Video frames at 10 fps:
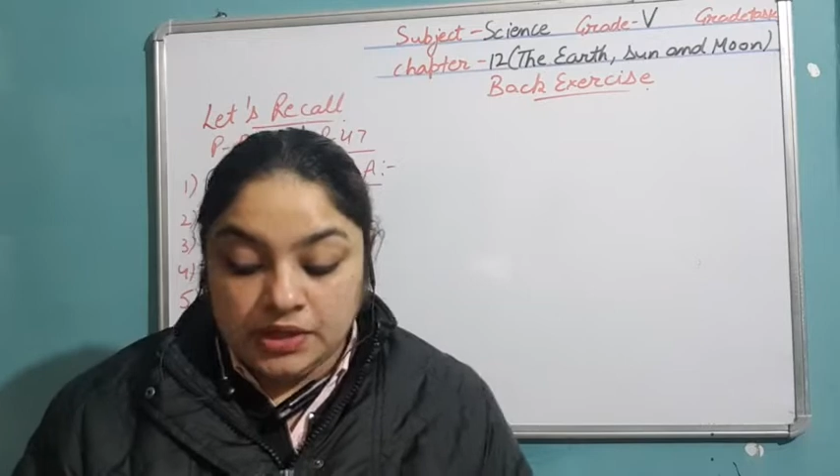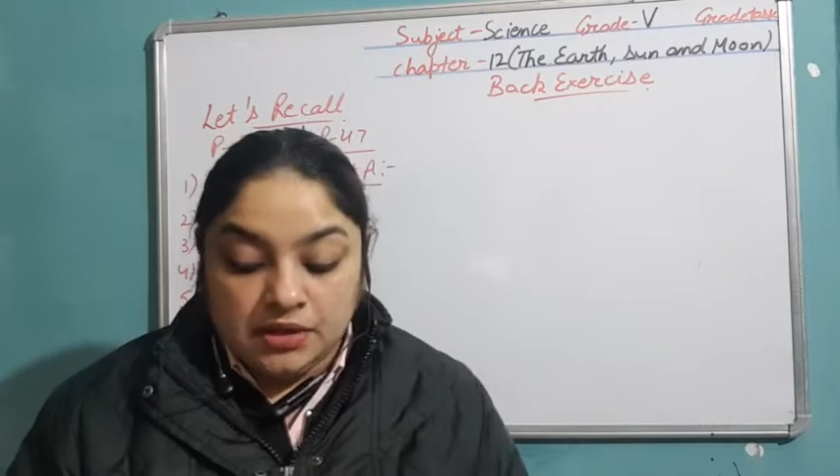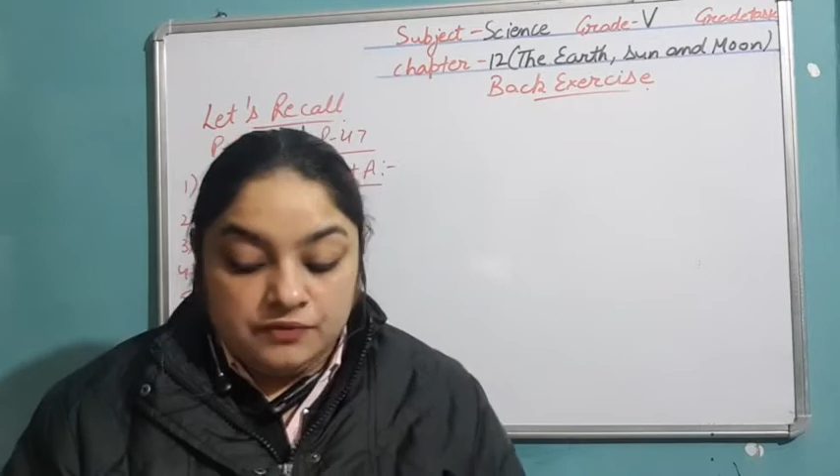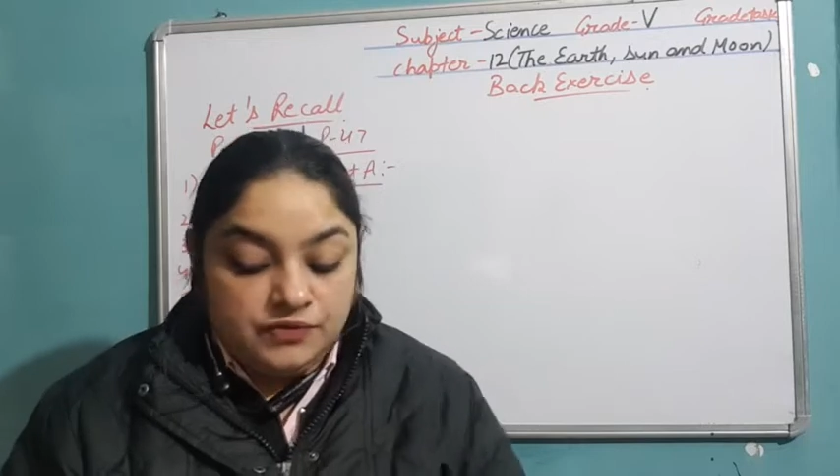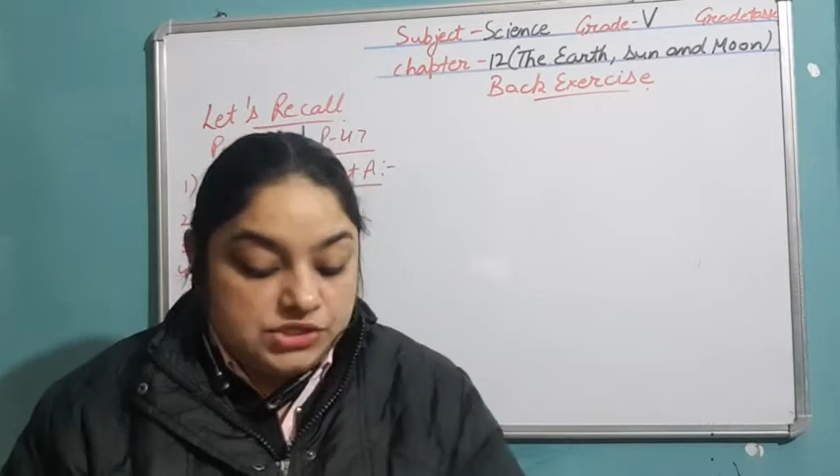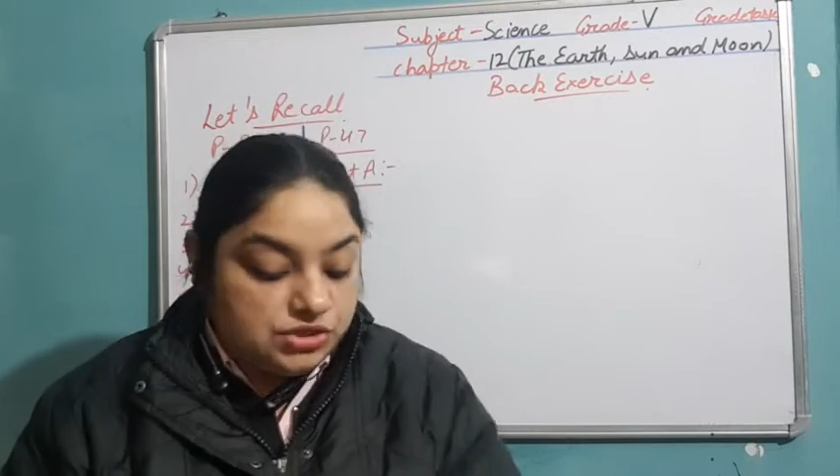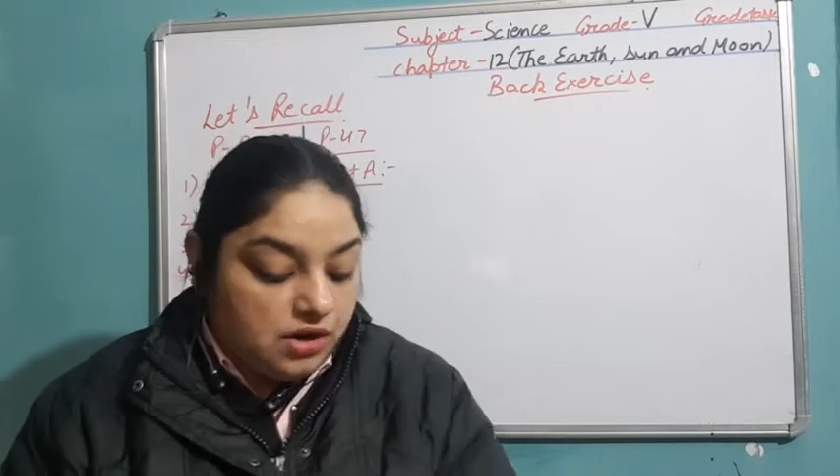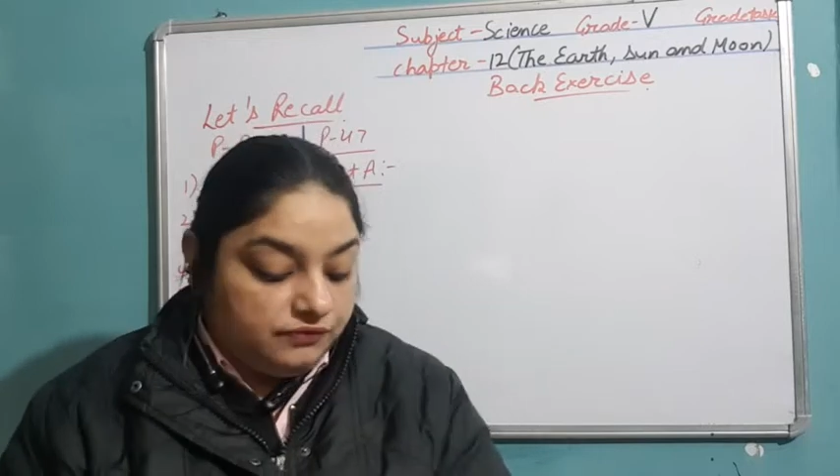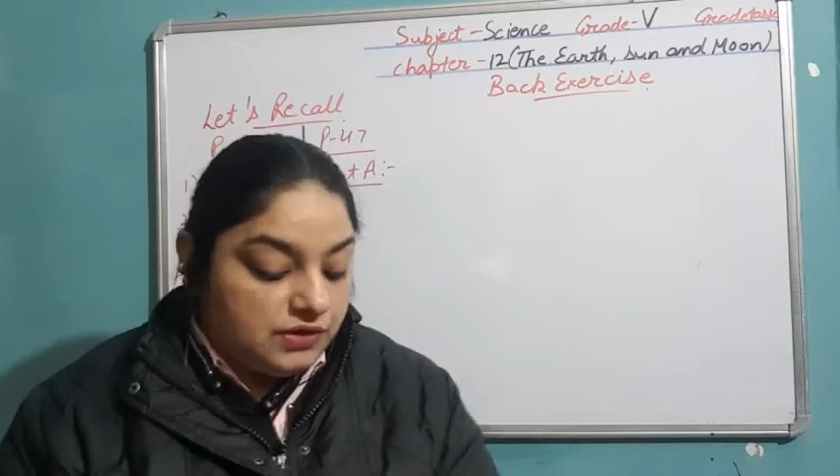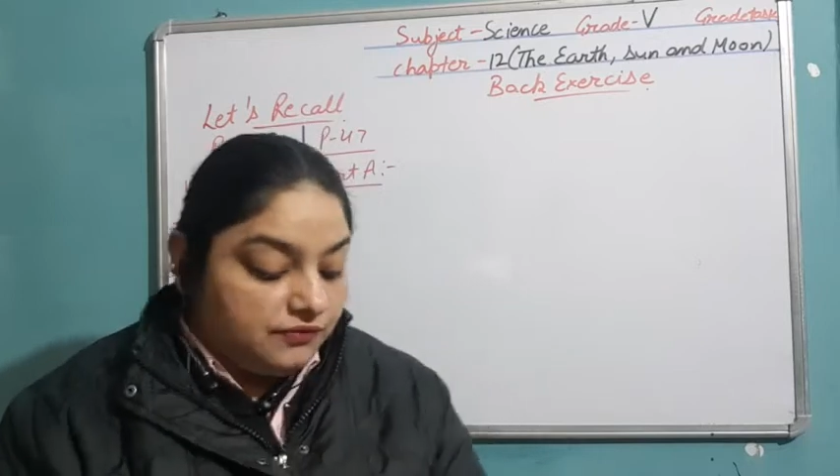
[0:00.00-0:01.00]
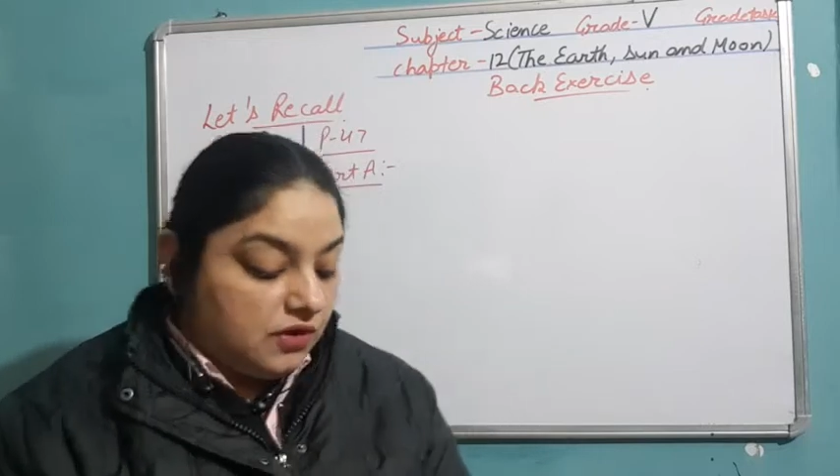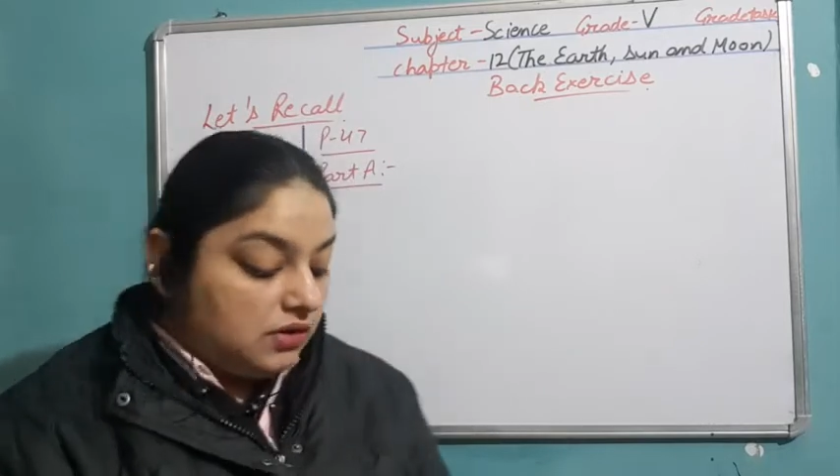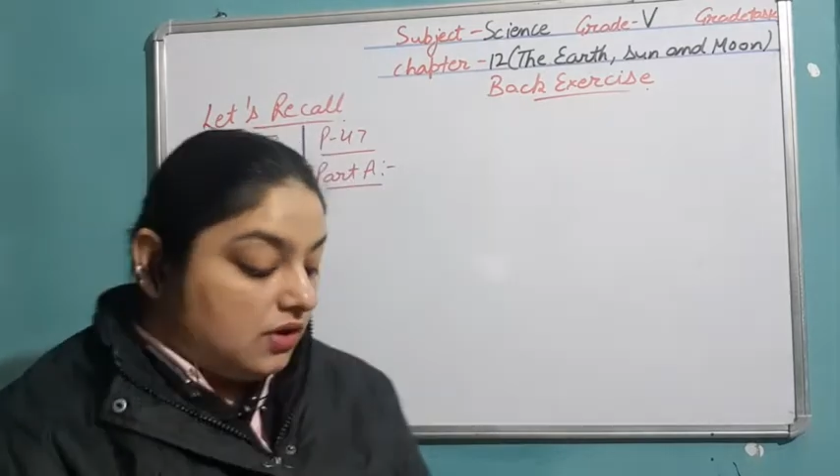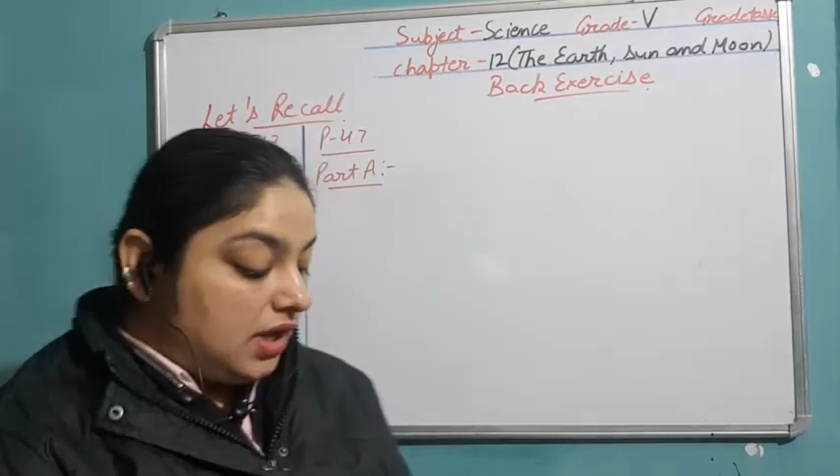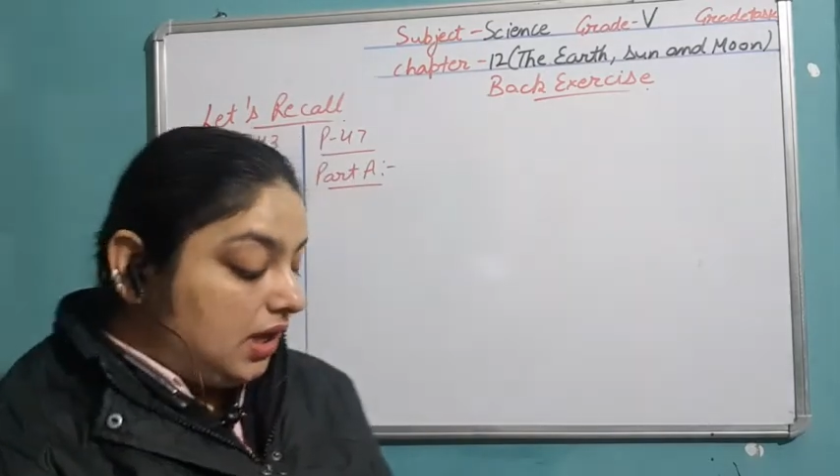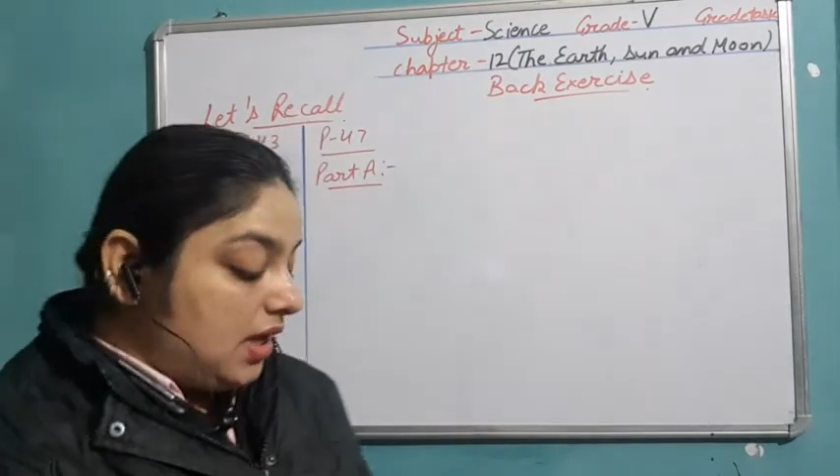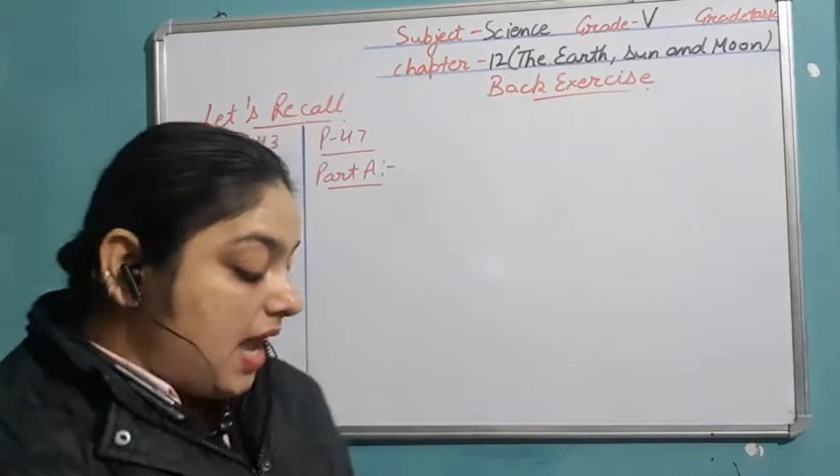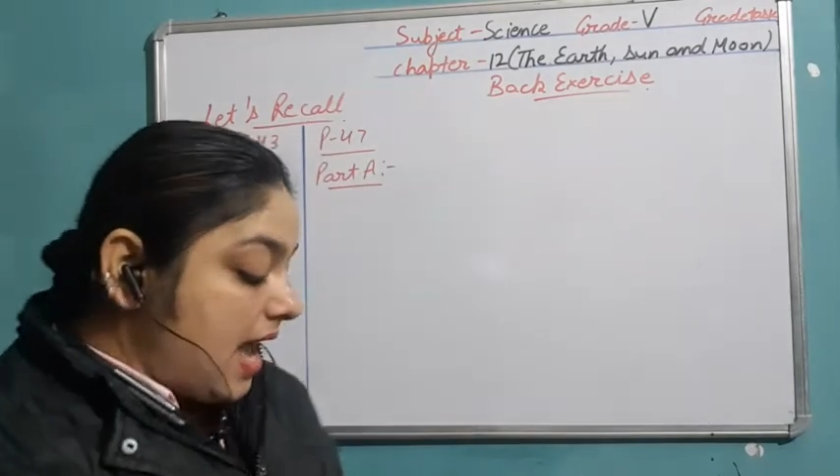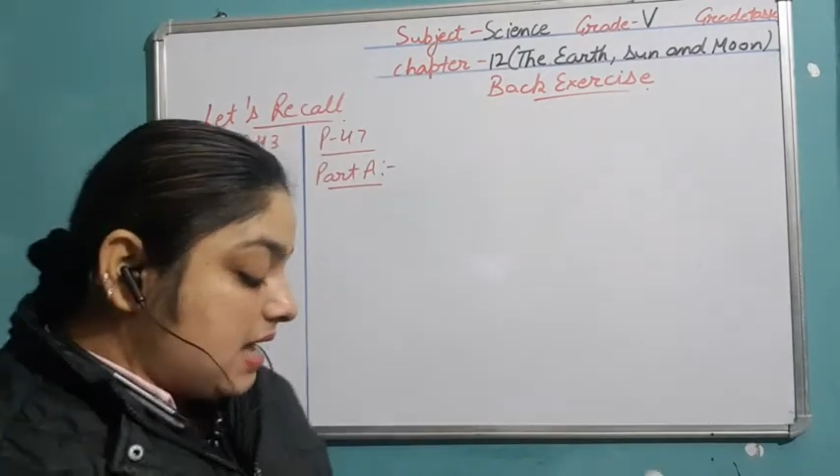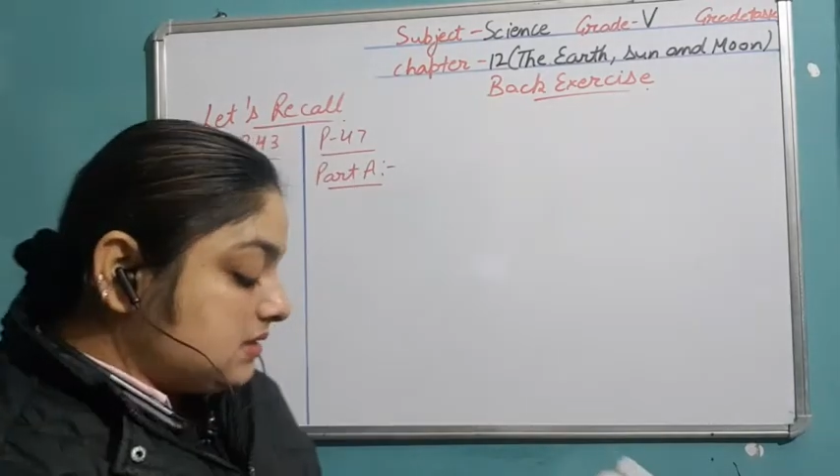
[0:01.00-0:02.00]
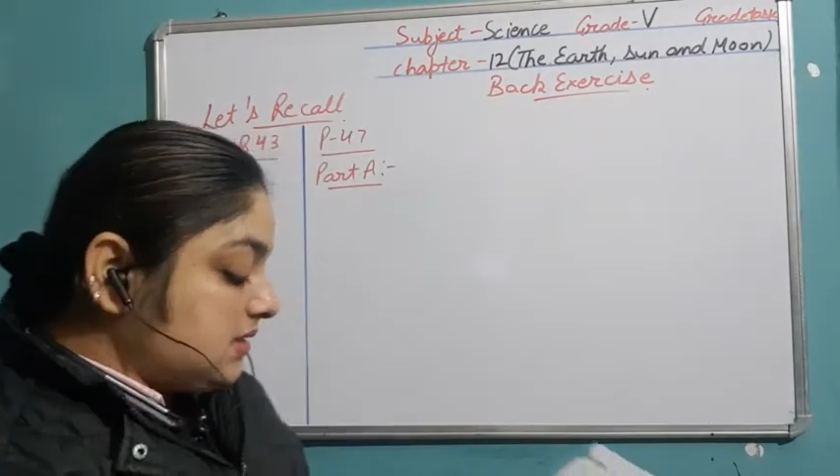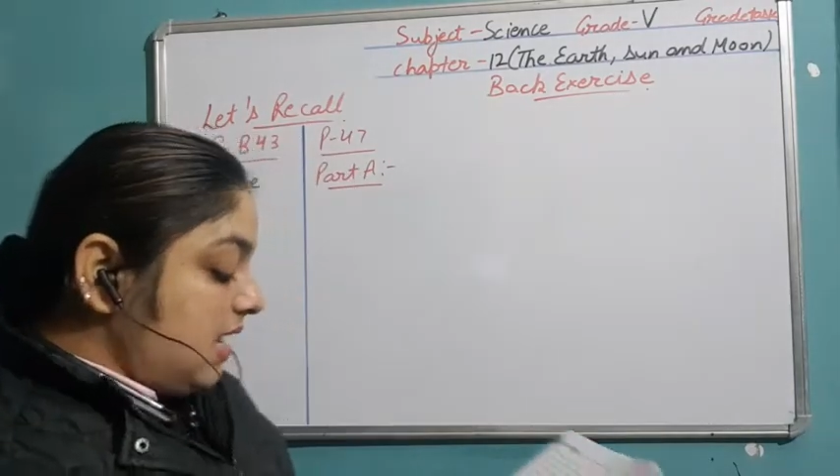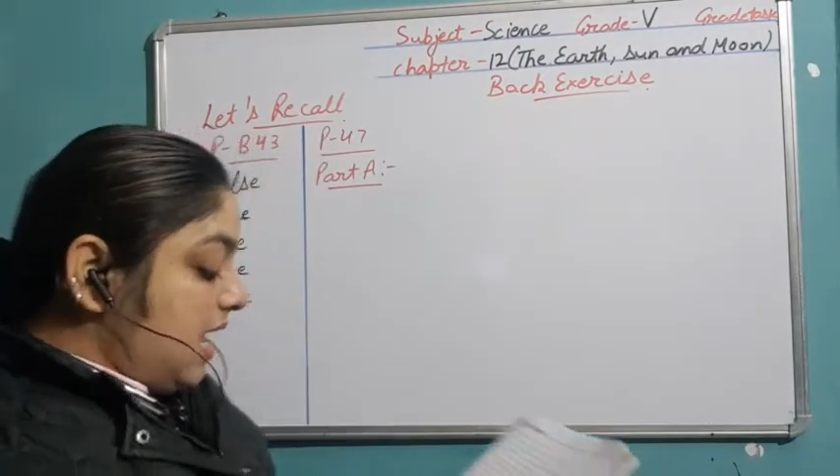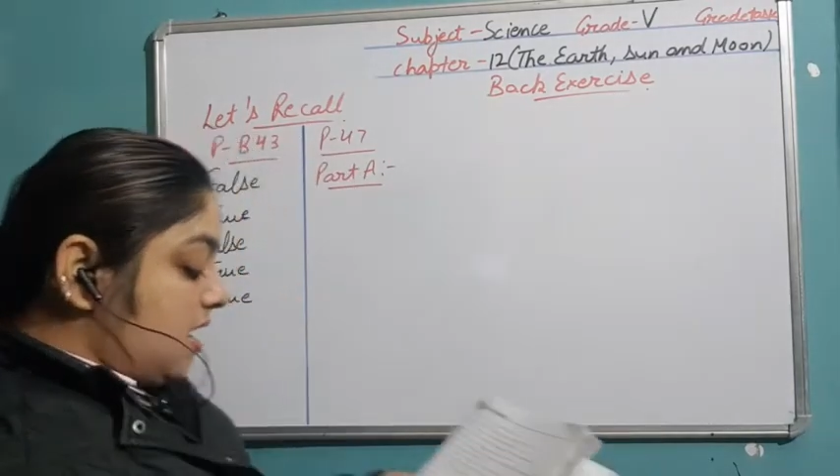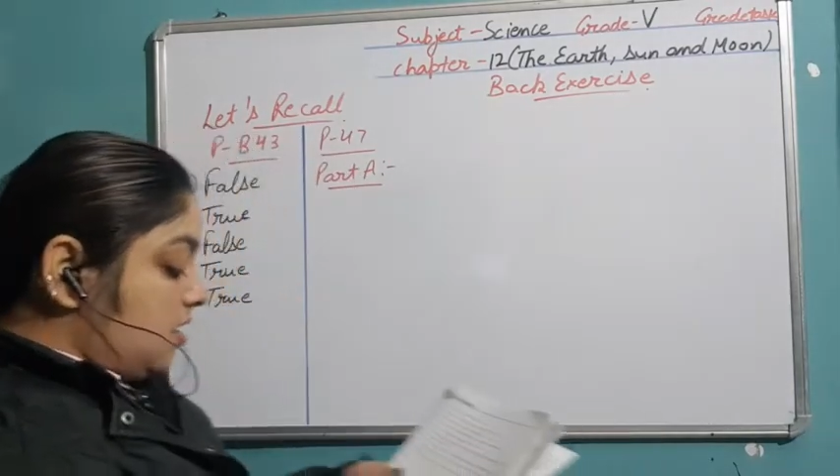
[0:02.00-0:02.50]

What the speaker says: Which of the following has air,